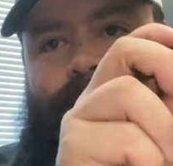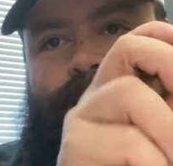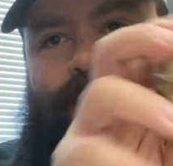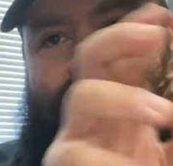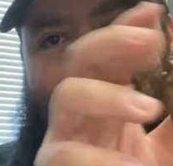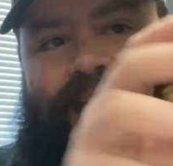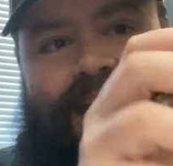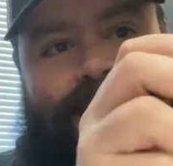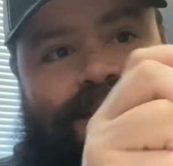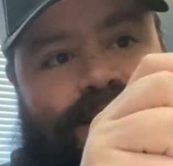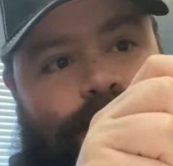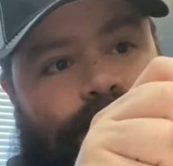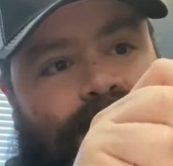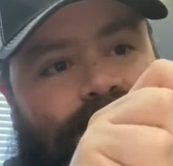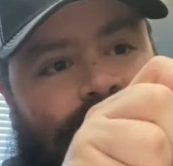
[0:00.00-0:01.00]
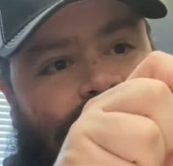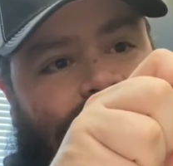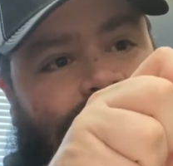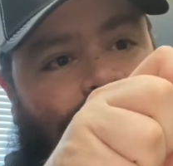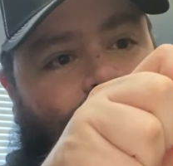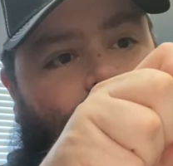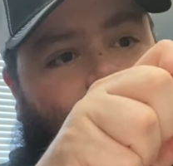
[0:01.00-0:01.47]
hands you can
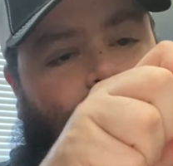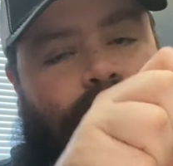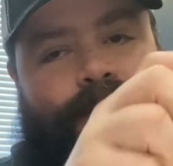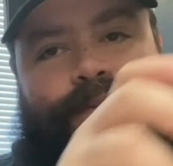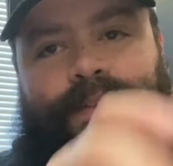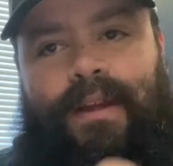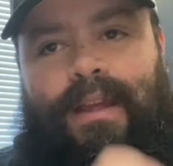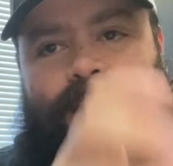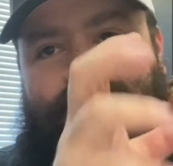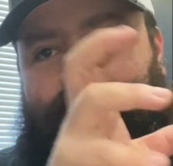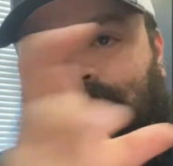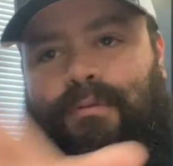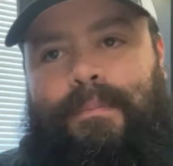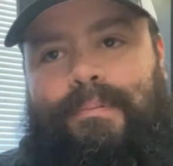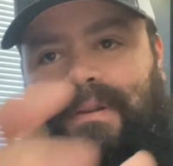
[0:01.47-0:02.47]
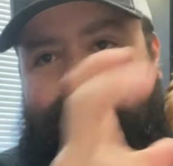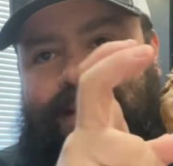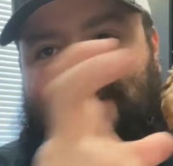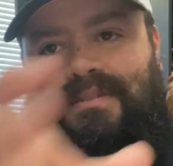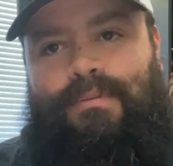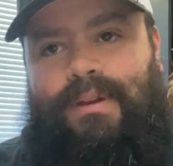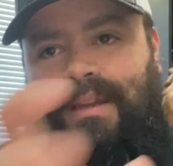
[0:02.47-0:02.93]
take off and
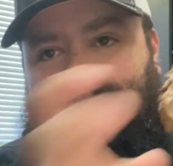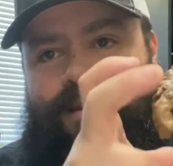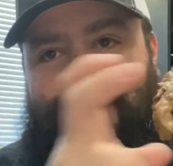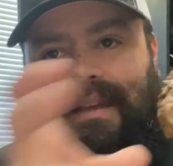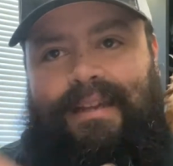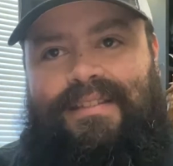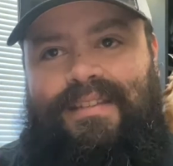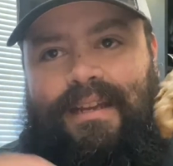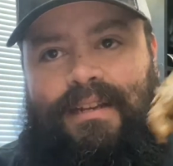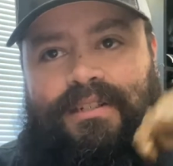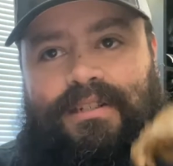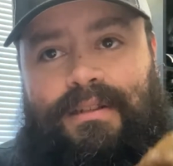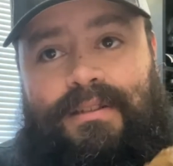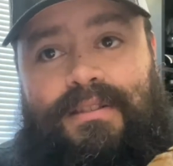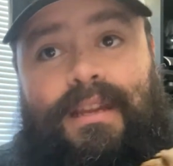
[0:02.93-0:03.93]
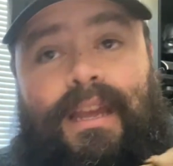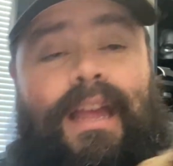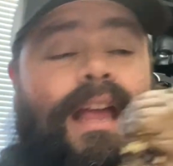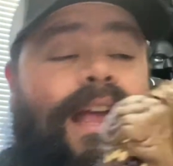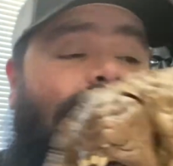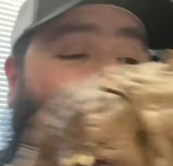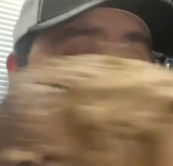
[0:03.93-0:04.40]
replace with extensions.
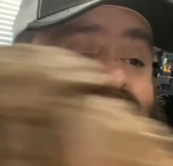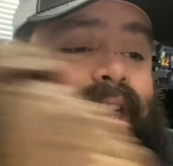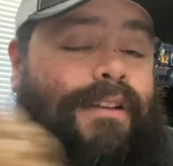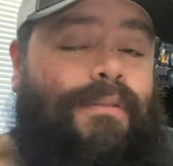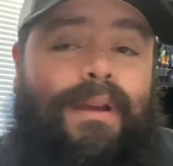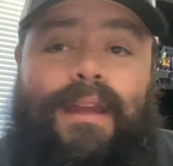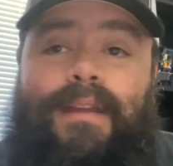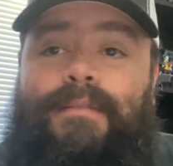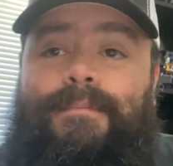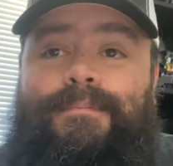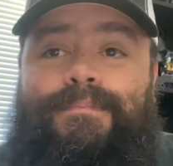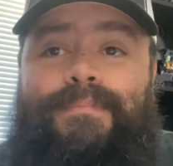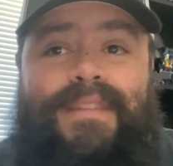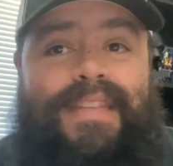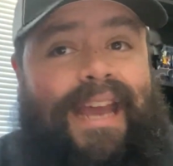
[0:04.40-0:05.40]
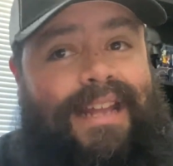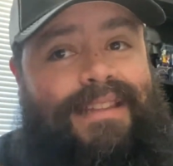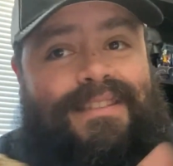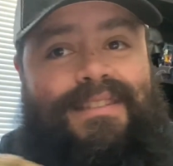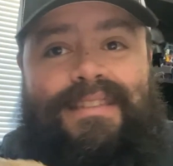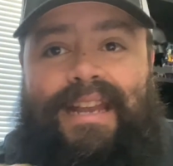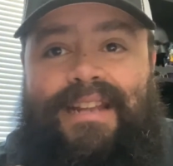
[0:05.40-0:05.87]
Anyway,
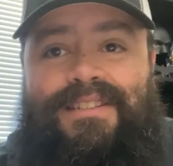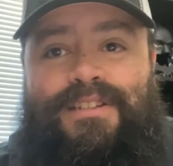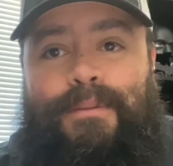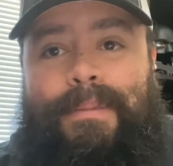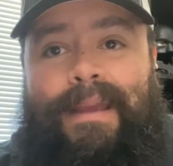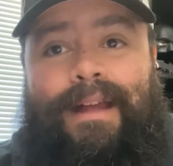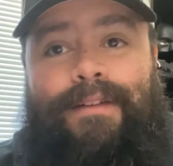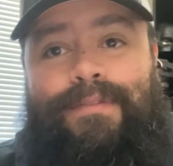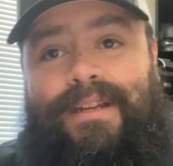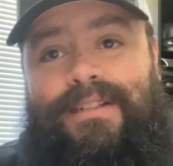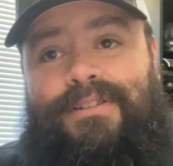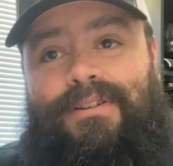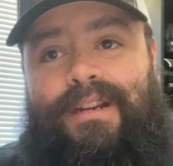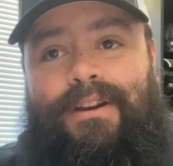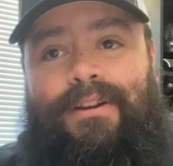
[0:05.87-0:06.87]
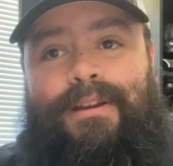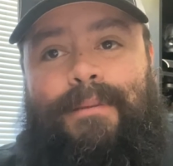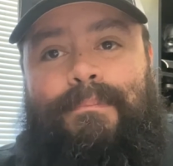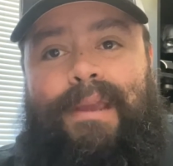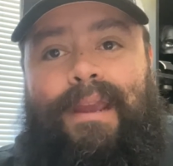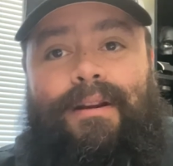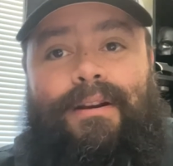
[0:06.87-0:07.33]
that's your pal Victor here
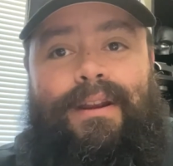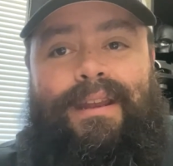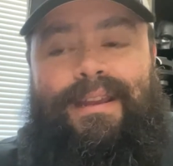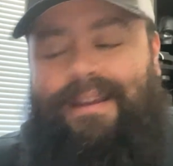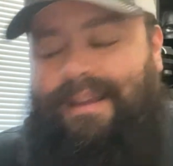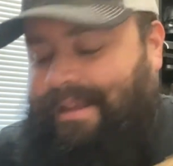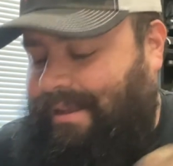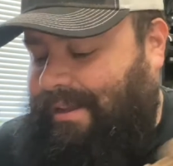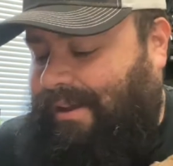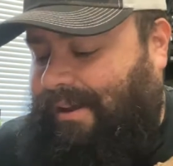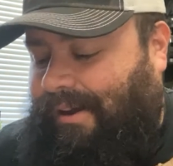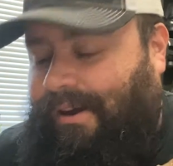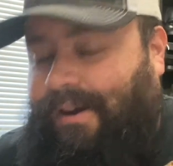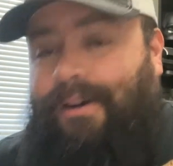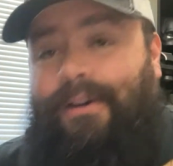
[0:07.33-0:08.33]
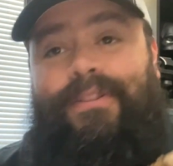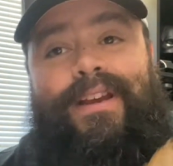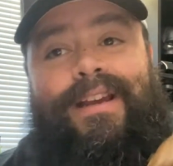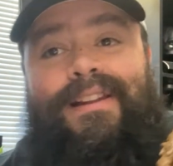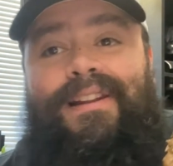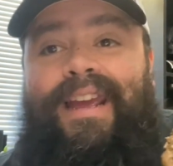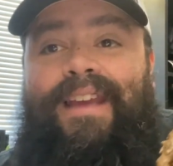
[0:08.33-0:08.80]
comparing all the
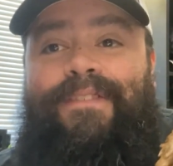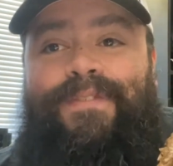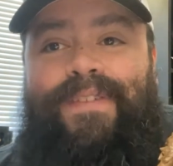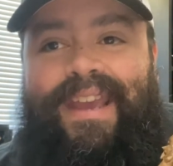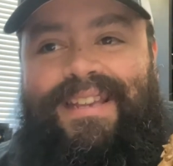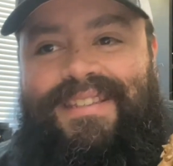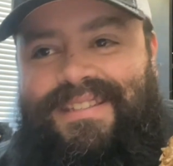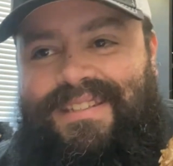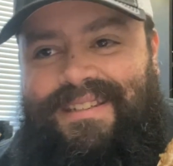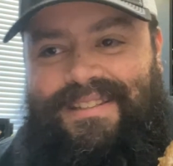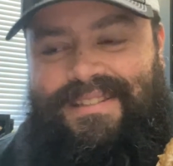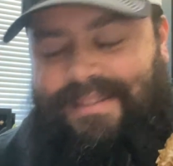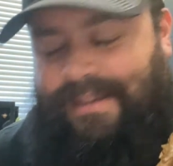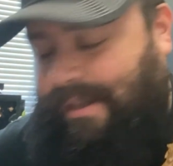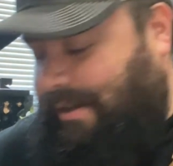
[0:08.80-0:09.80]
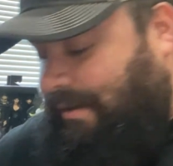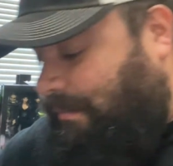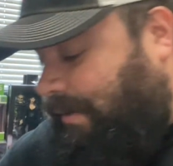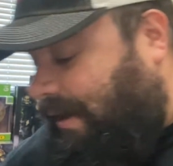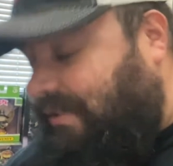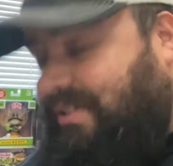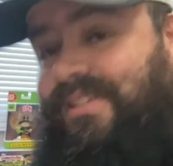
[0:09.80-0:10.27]
Clayfaces. You know,
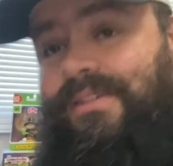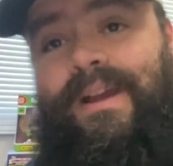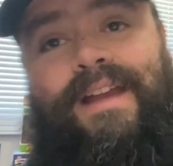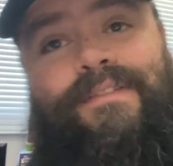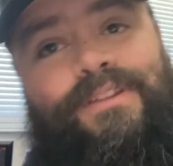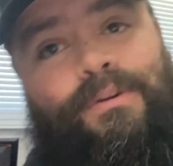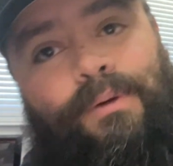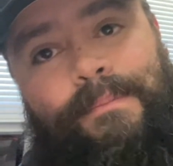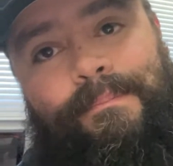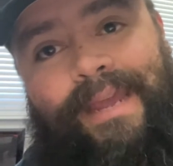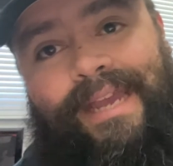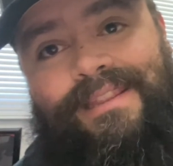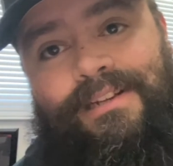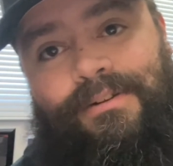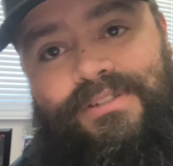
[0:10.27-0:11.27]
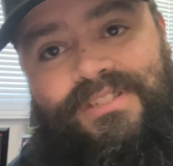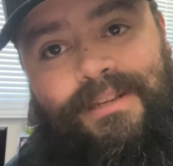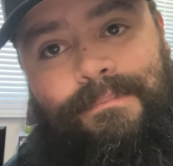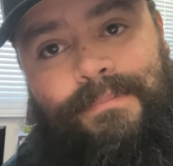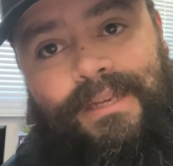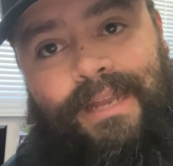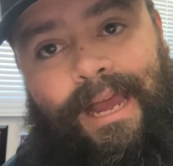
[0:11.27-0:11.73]
we also have the one back there, which
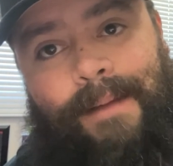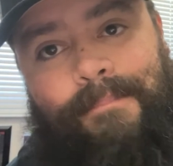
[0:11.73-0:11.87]
I'm not